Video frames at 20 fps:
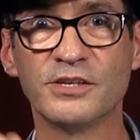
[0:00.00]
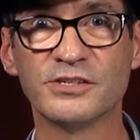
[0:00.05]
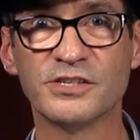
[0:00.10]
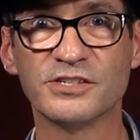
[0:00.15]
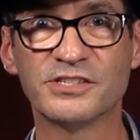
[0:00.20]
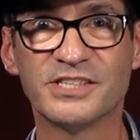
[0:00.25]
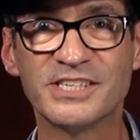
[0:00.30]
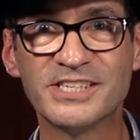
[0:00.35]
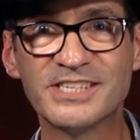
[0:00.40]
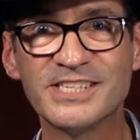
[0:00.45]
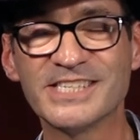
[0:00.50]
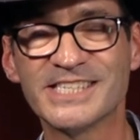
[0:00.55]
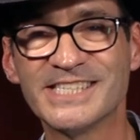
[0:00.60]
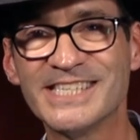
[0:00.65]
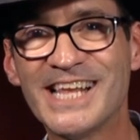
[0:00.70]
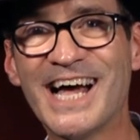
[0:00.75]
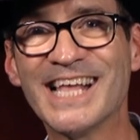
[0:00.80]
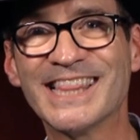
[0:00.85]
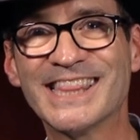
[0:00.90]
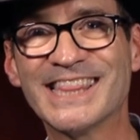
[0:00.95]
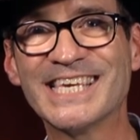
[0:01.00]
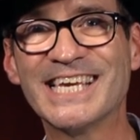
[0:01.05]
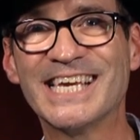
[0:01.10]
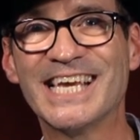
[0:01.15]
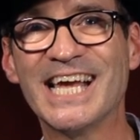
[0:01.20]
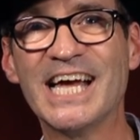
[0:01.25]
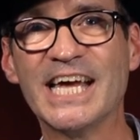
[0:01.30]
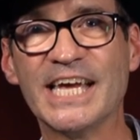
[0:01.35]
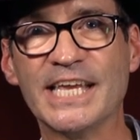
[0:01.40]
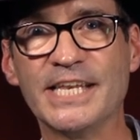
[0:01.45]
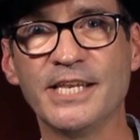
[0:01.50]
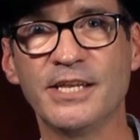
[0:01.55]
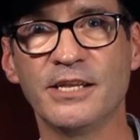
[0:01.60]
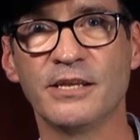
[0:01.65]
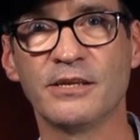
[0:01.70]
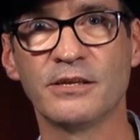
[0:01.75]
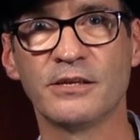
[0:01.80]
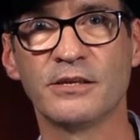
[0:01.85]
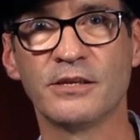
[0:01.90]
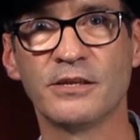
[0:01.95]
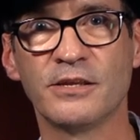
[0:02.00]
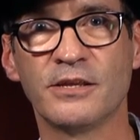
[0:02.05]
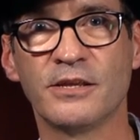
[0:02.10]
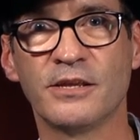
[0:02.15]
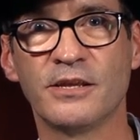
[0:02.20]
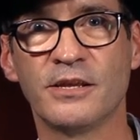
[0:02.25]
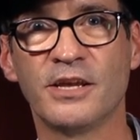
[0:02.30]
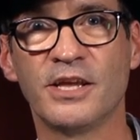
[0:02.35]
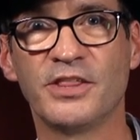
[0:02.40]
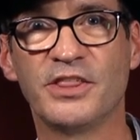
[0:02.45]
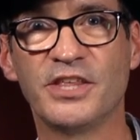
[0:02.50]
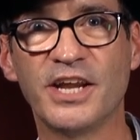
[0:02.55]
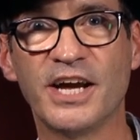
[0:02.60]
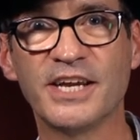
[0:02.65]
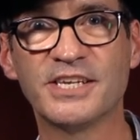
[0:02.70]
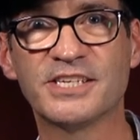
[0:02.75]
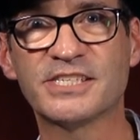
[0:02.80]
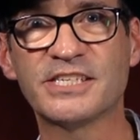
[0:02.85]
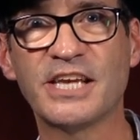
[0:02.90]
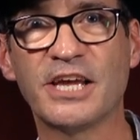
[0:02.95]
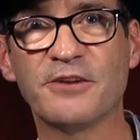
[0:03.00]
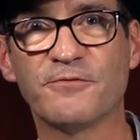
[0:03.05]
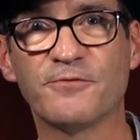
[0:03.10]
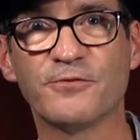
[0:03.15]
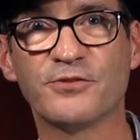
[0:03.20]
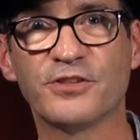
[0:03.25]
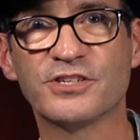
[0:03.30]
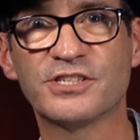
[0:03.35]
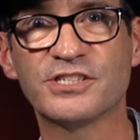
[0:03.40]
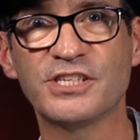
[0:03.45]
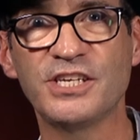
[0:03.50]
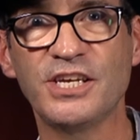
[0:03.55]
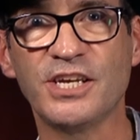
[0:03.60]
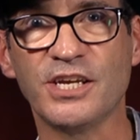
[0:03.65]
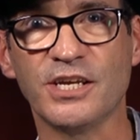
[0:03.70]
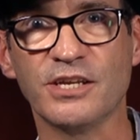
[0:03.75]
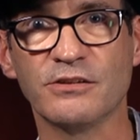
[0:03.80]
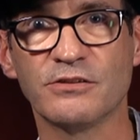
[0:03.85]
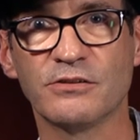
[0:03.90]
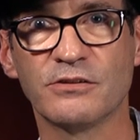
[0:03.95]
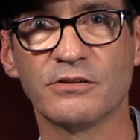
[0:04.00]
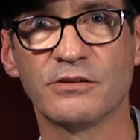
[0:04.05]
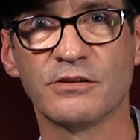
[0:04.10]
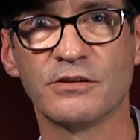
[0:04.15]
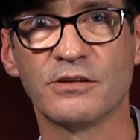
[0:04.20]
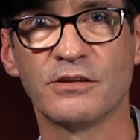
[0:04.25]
He says, this is not the gun that I set for the scene,